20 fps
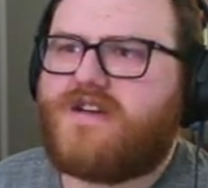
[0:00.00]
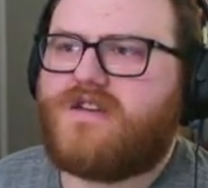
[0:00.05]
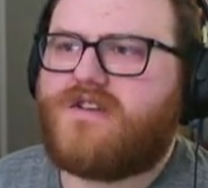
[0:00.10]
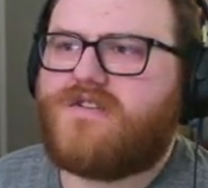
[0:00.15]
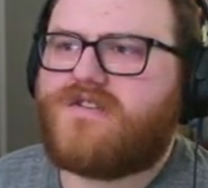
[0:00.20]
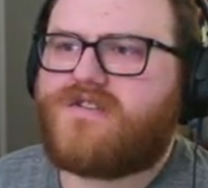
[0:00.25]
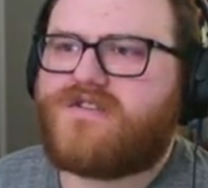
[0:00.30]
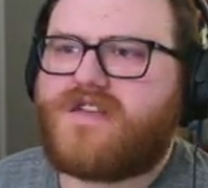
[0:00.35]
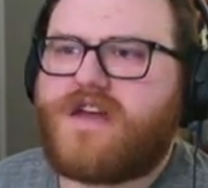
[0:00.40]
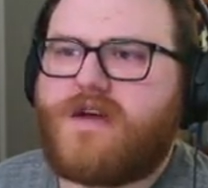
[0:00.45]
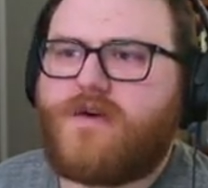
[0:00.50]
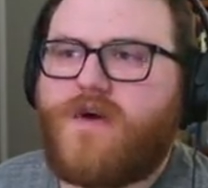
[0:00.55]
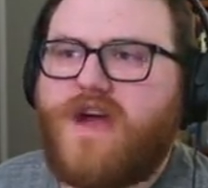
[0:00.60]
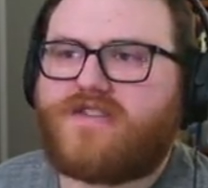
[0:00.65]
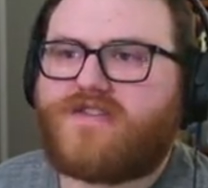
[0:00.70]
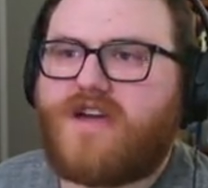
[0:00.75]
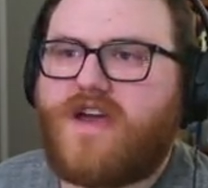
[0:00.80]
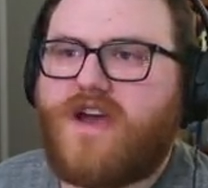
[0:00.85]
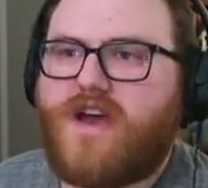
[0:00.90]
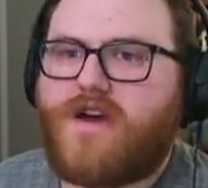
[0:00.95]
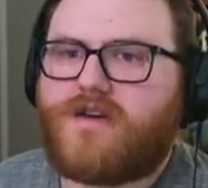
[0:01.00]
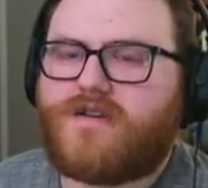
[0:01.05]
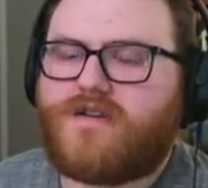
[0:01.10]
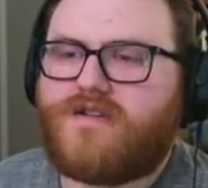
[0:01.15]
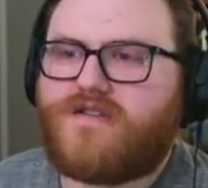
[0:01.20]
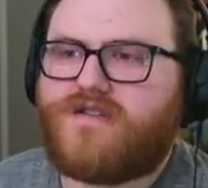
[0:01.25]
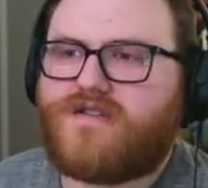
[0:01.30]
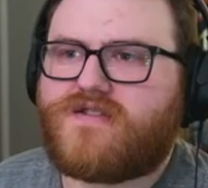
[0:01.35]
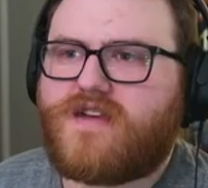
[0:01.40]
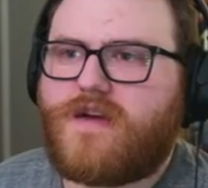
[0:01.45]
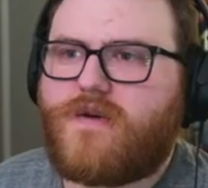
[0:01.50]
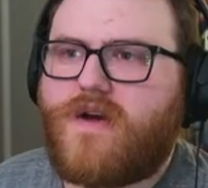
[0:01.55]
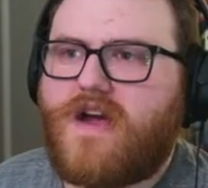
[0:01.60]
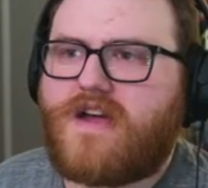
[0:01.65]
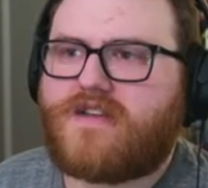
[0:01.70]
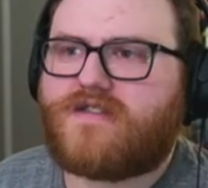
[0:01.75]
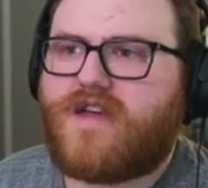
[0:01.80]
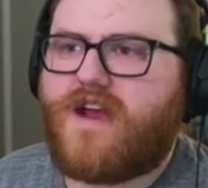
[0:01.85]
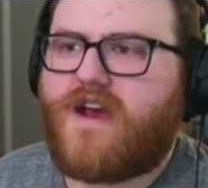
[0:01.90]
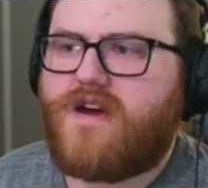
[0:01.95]
just stay right there. You just stay right
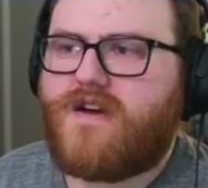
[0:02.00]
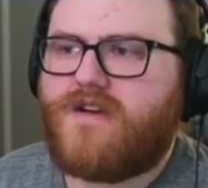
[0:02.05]
there.